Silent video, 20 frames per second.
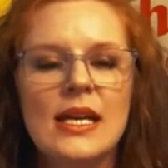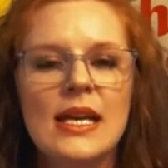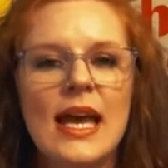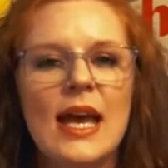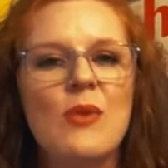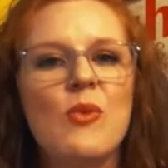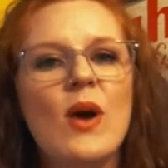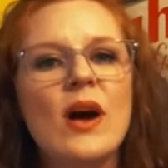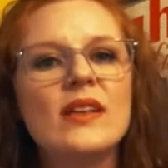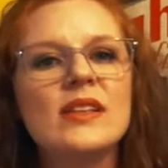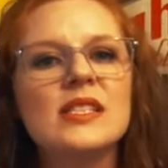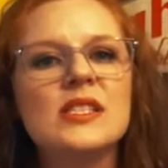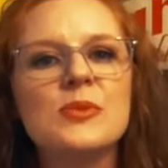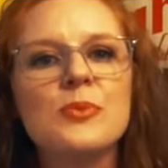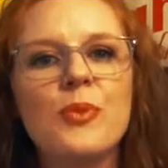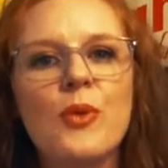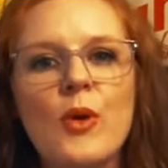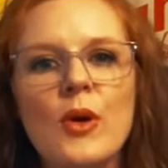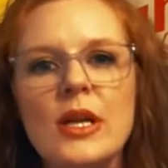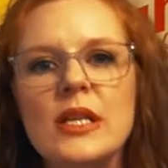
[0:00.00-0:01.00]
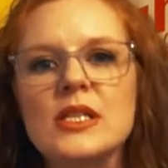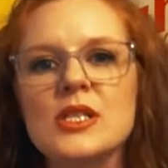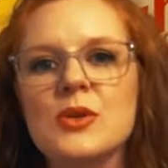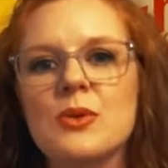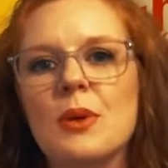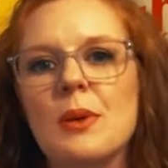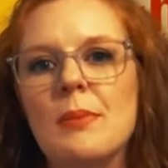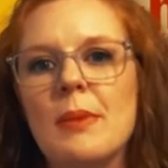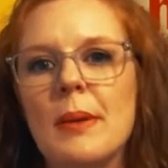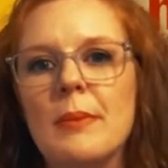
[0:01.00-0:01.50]
And while it's important to
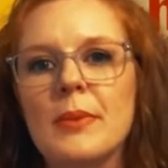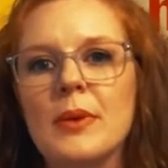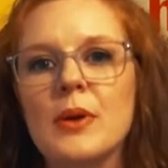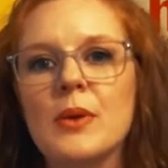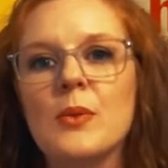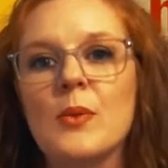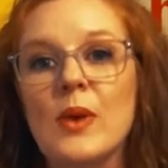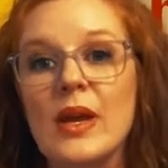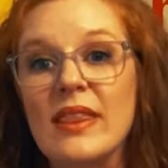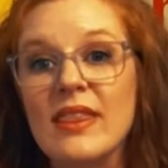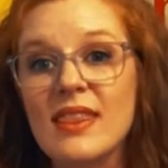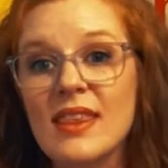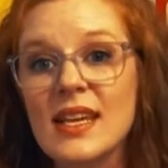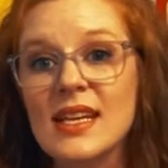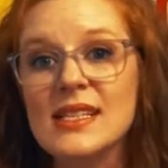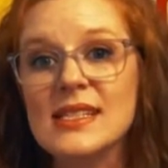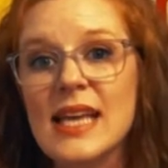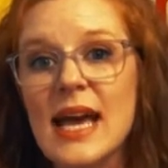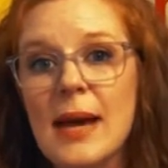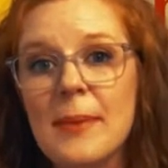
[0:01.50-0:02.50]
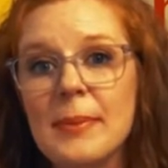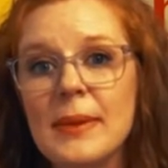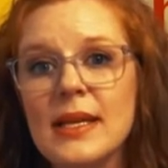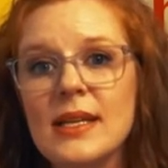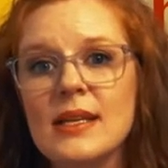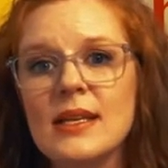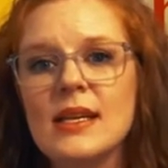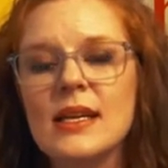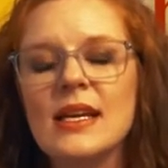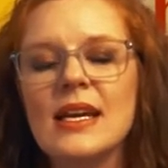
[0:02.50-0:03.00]
remember when things
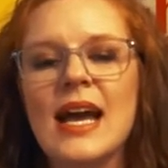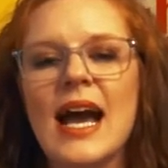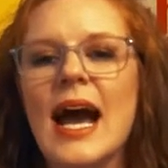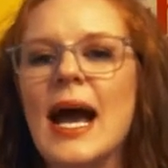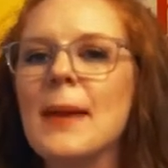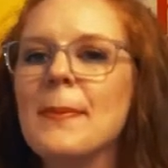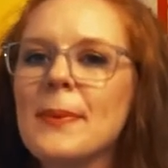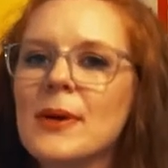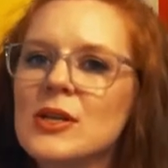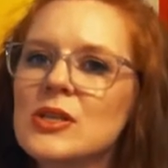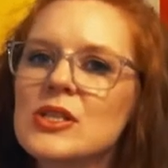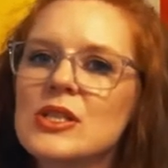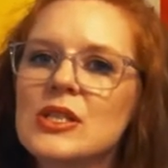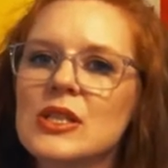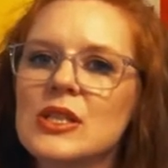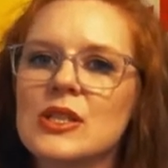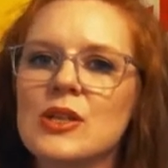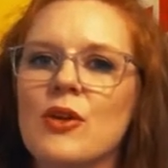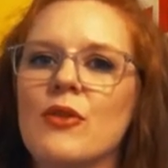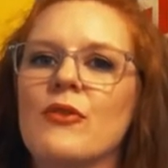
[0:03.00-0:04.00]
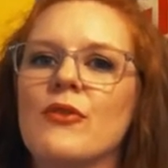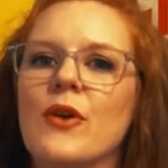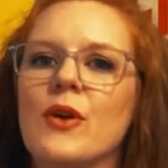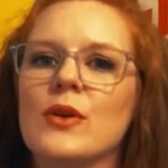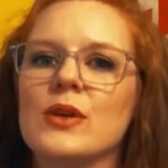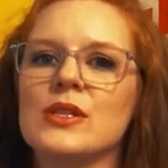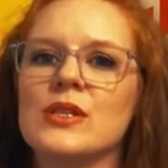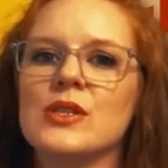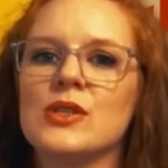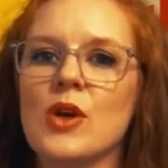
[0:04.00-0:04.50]
happen, I personally don't
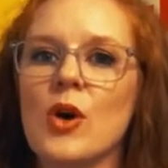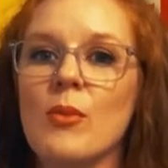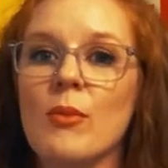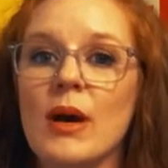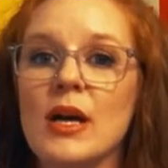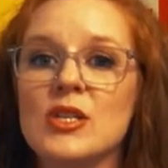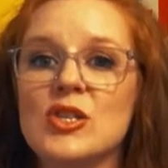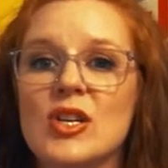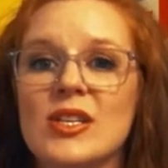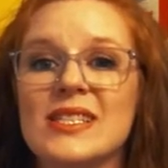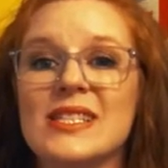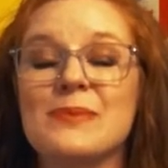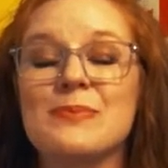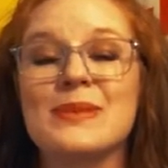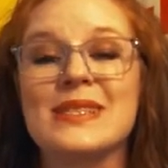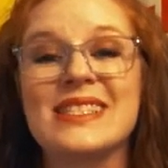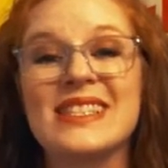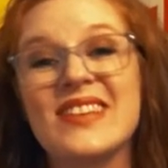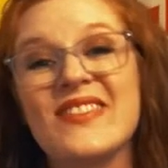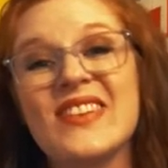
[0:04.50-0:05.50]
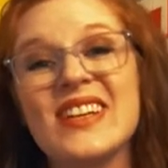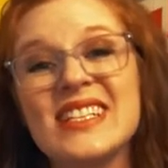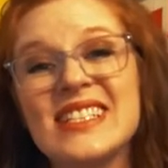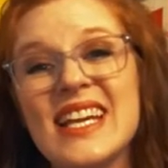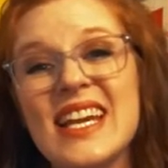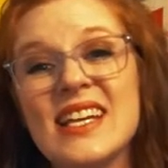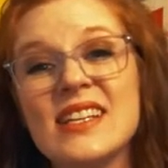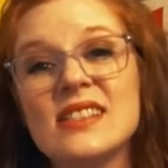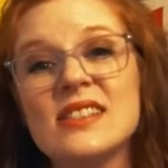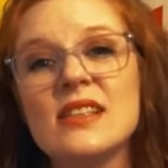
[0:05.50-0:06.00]
focus so much on specific
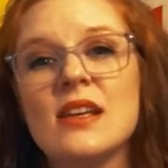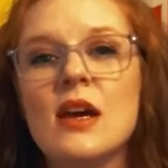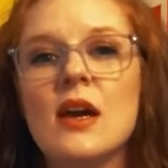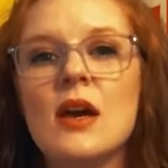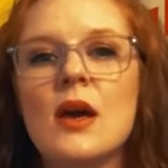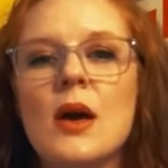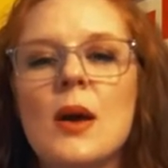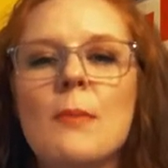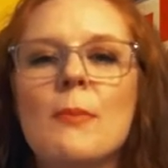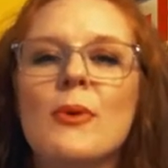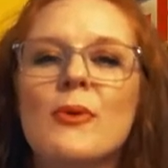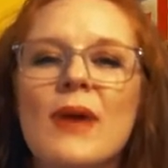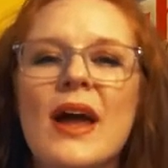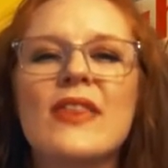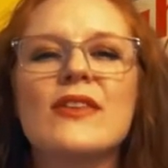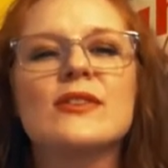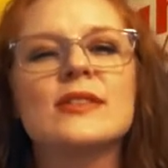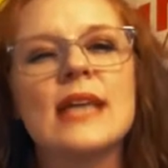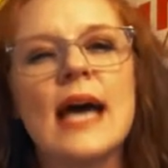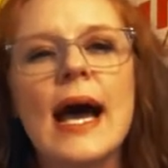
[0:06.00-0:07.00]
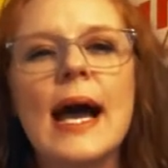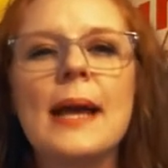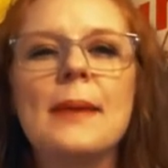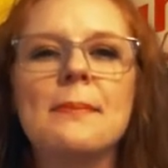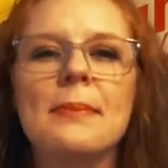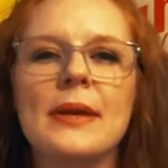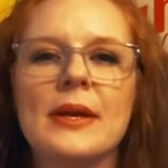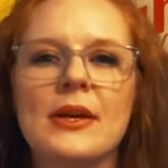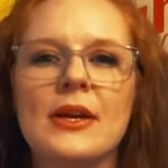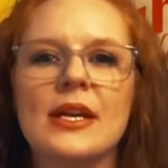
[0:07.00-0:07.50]
dates, but rather time
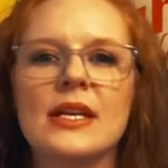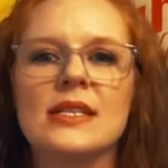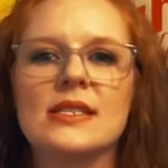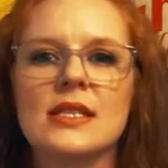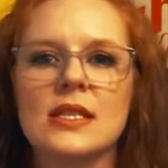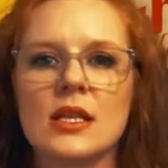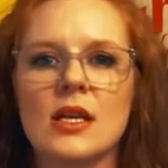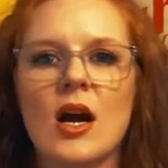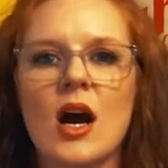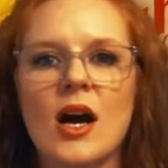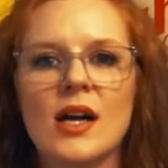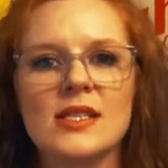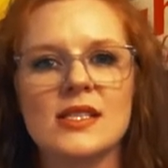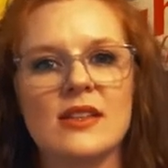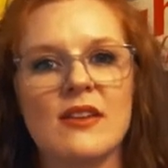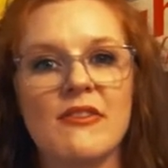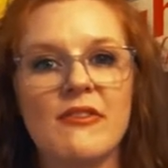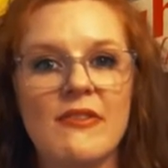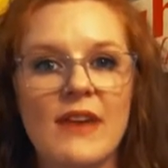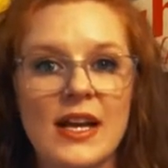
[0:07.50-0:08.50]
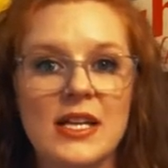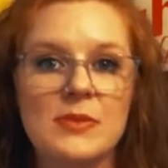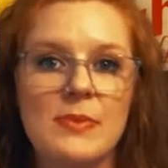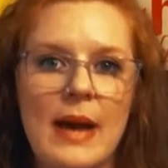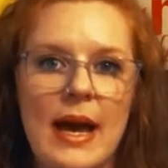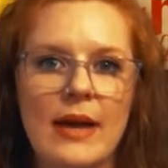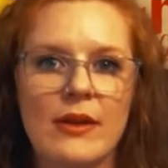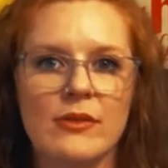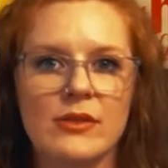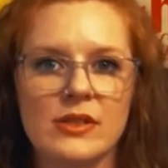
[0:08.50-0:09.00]
periods and the cause and effect
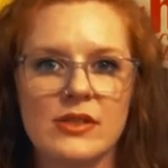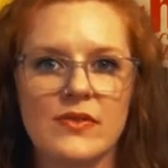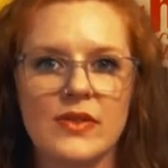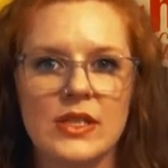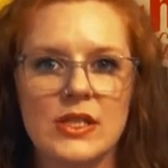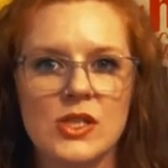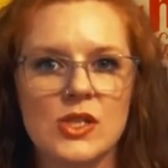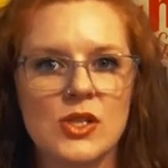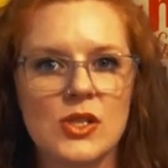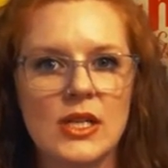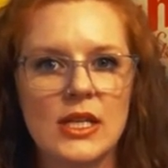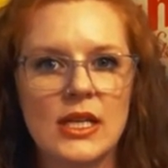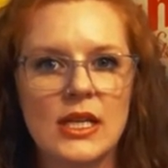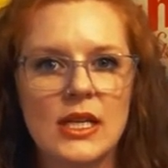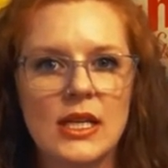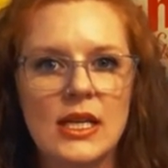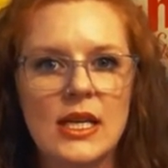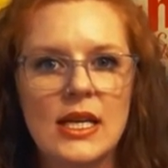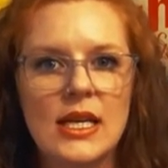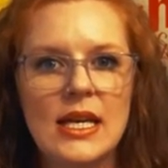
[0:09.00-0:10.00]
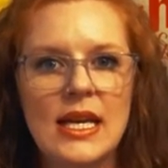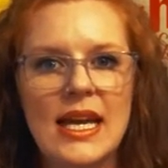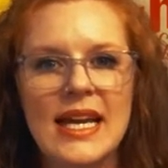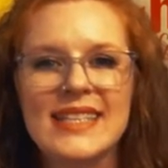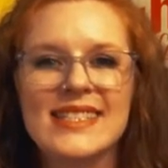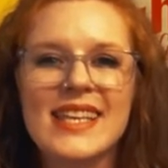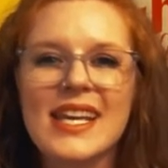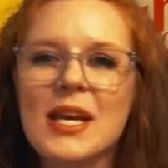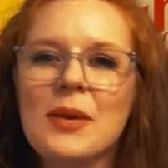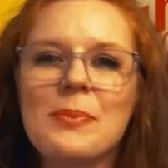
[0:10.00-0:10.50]
patterns of history.
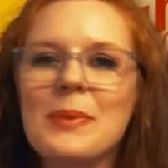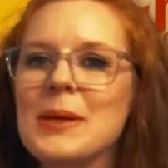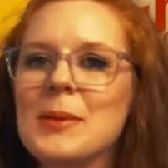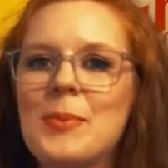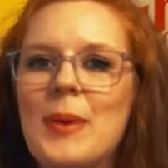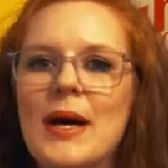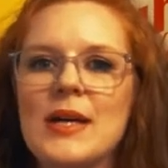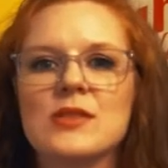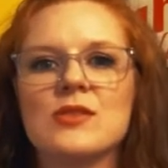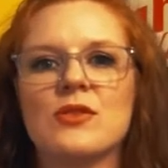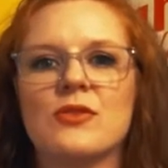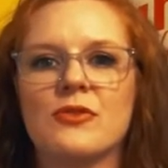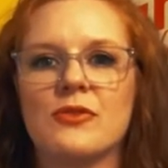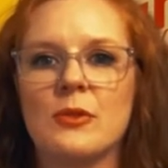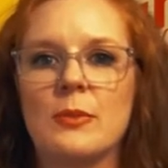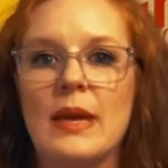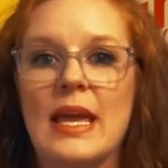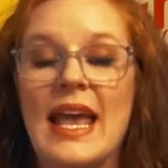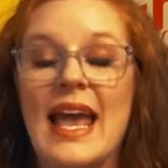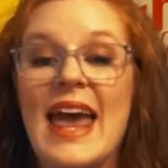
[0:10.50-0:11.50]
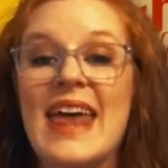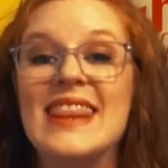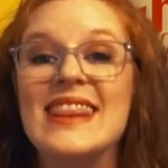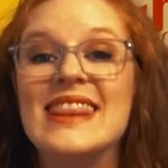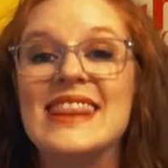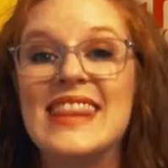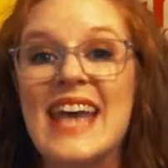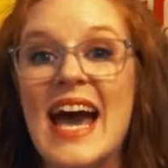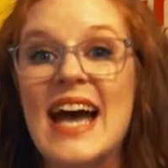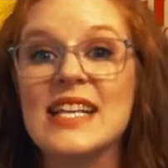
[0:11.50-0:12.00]
It's like a big puzzle for me, and
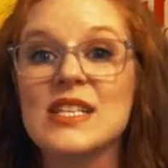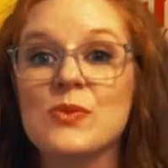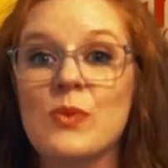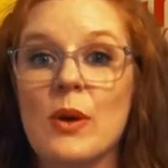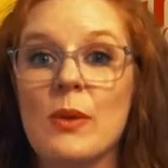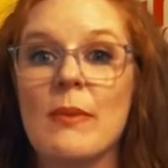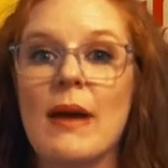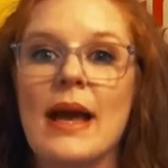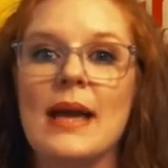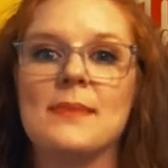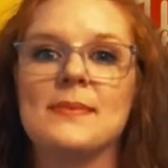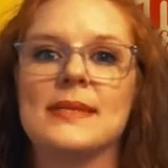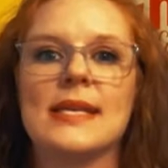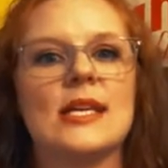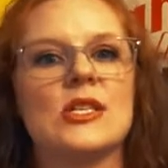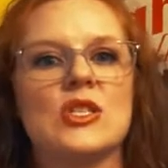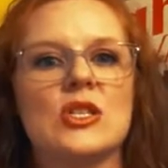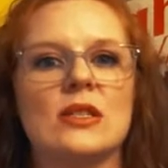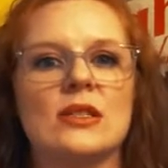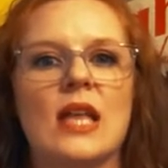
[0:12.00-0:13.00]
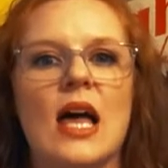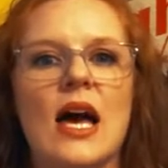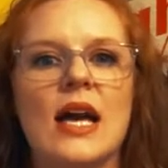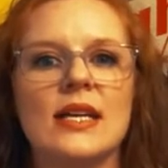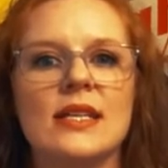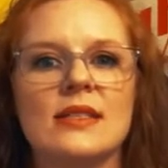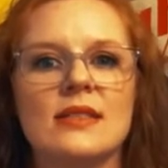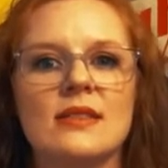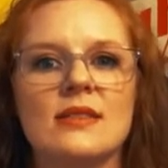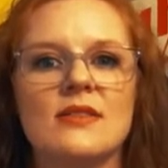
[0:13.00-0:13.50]
that's where my obsession
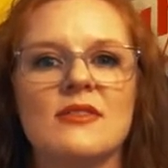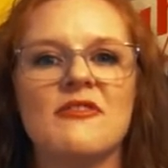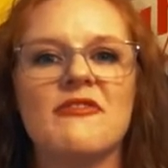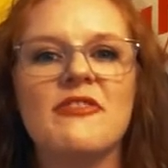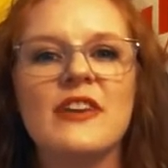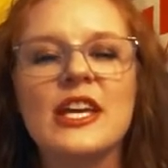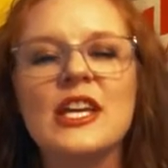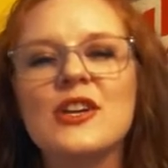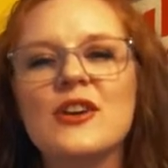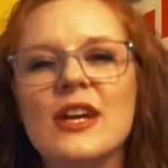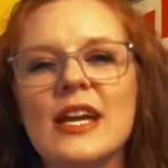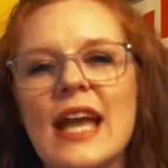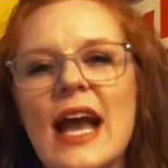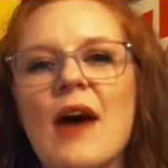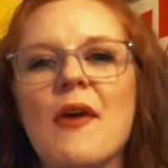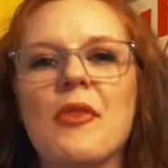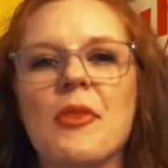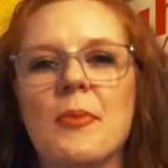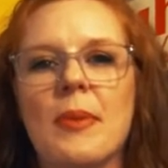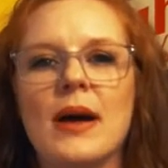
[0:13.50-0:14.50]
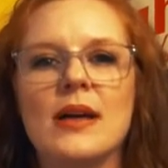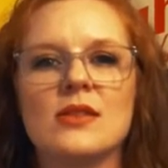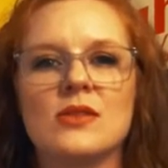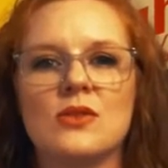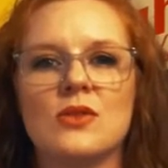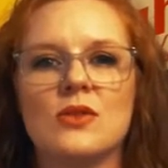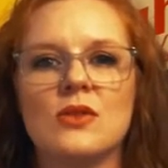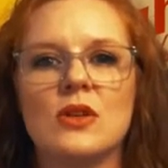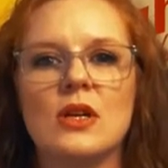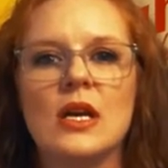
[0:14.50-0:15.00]
lies, figuring out the
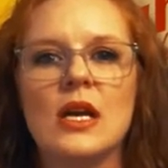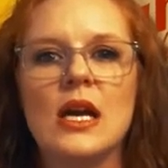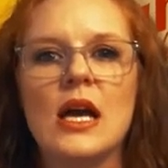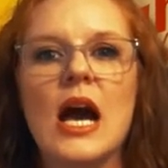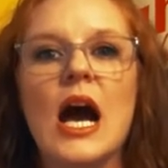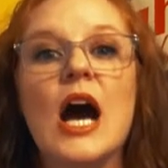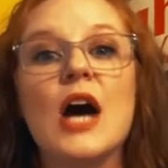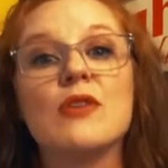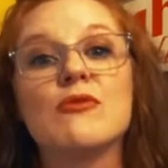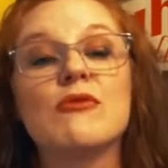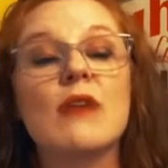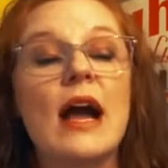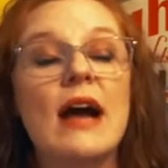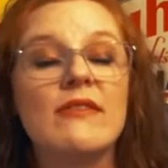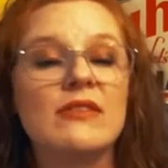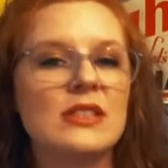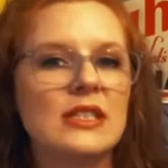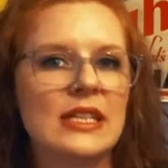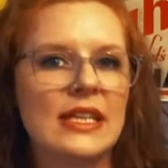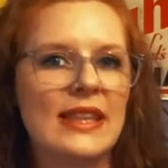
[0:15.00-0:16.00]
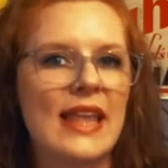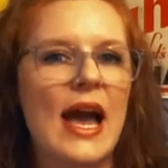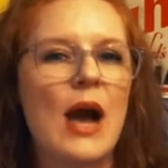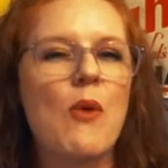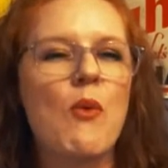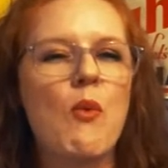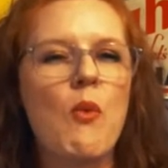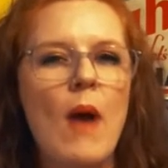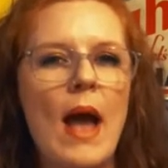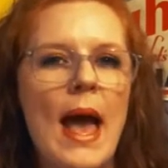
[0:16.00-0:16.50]
puzzle, unraveling that
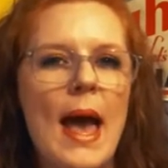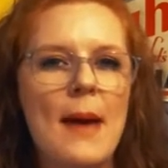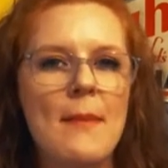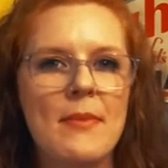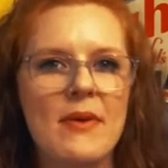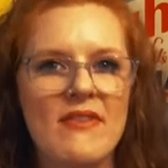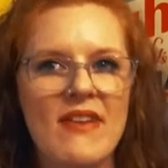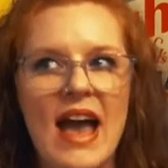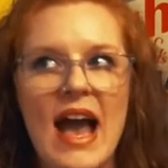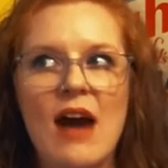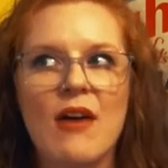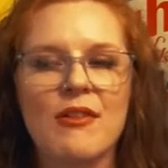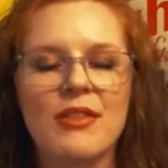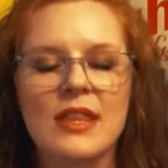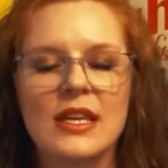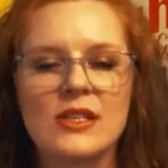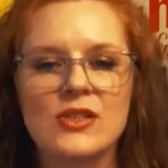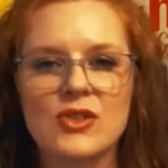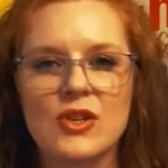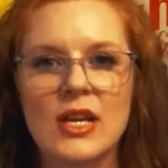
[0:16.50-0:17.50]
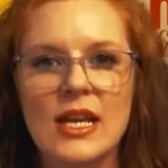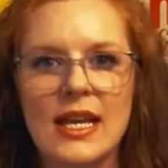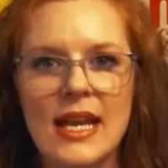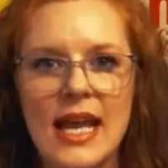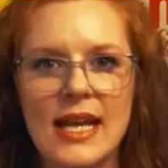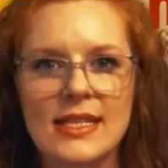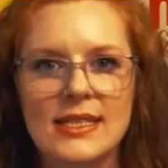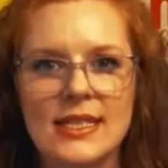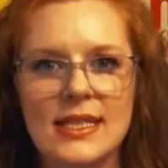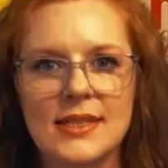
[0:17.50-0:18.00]
web of how things are
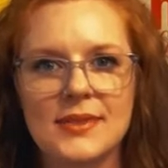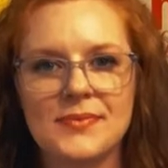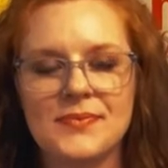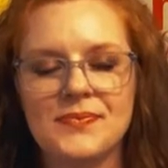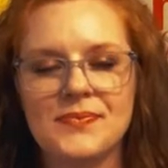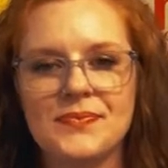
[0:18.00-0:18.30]
connected.